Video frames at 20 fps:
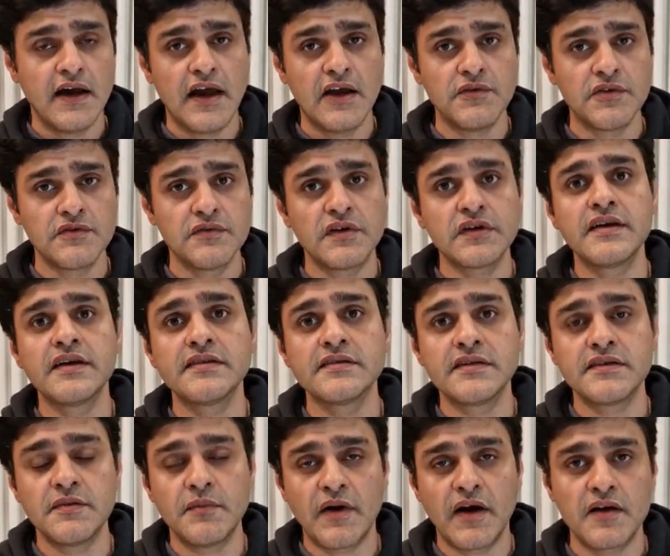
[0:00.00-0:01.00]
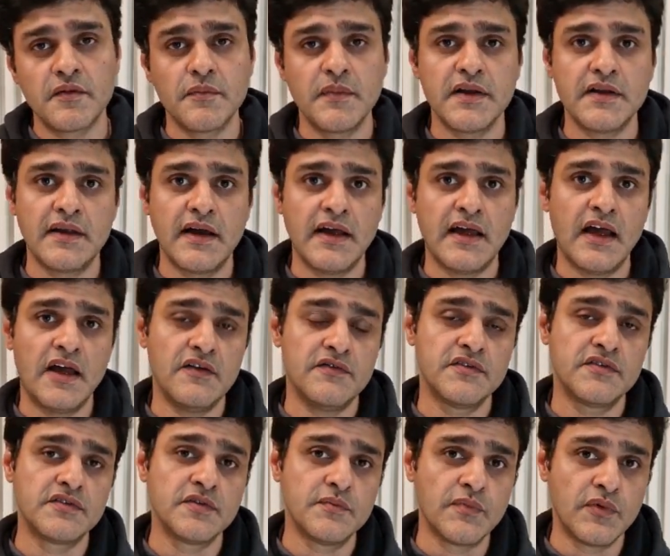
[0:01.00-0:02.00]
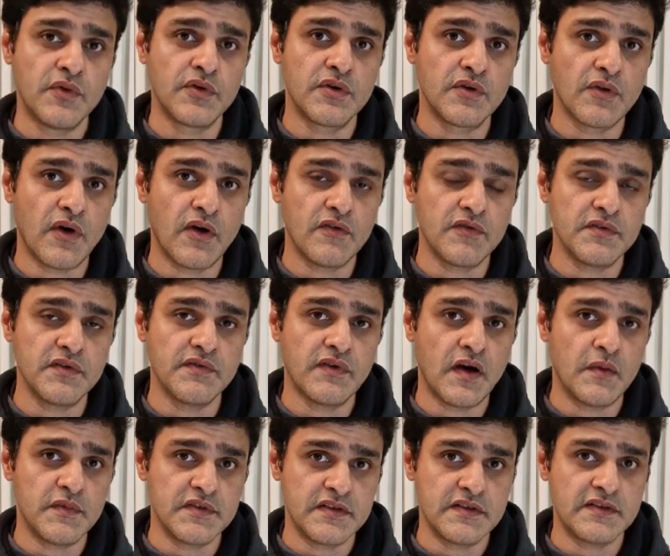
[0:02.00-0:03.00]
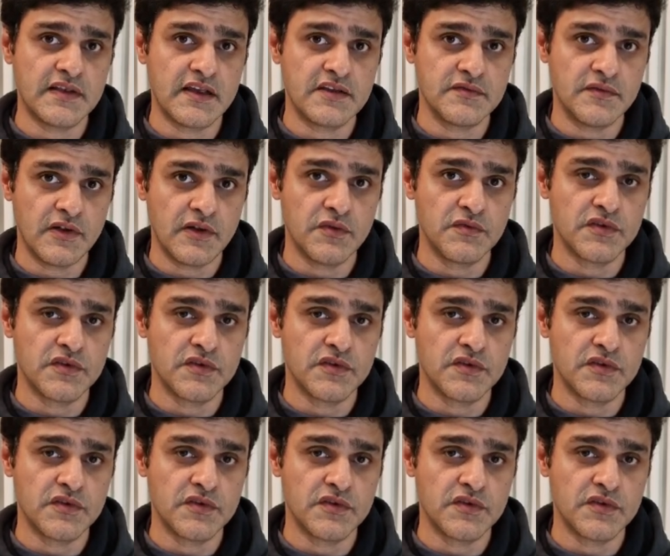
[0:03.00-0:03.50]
I was working in the department. I have the support of the pharmacist as well,